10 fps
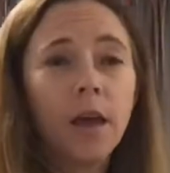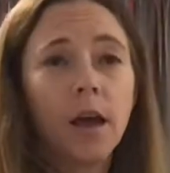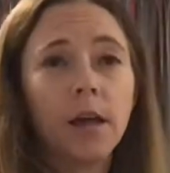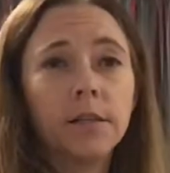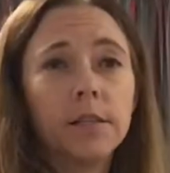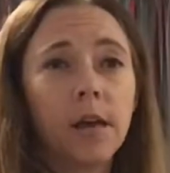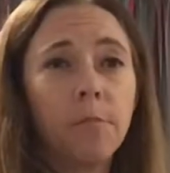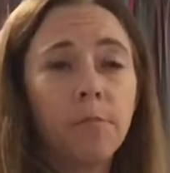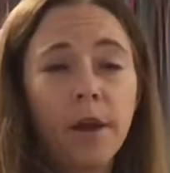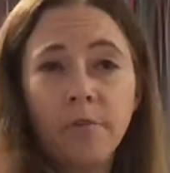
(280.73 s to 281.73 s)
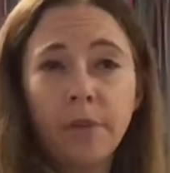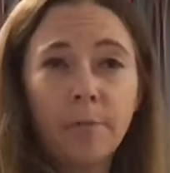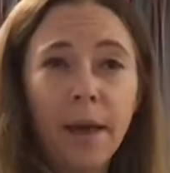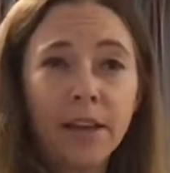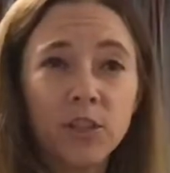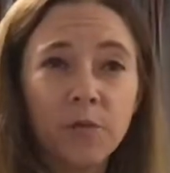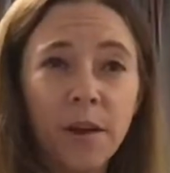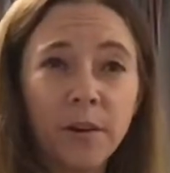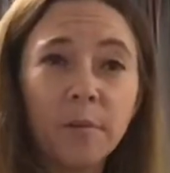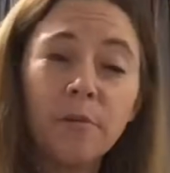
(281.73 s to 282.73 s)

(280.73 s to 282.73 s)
and put everything back as you found it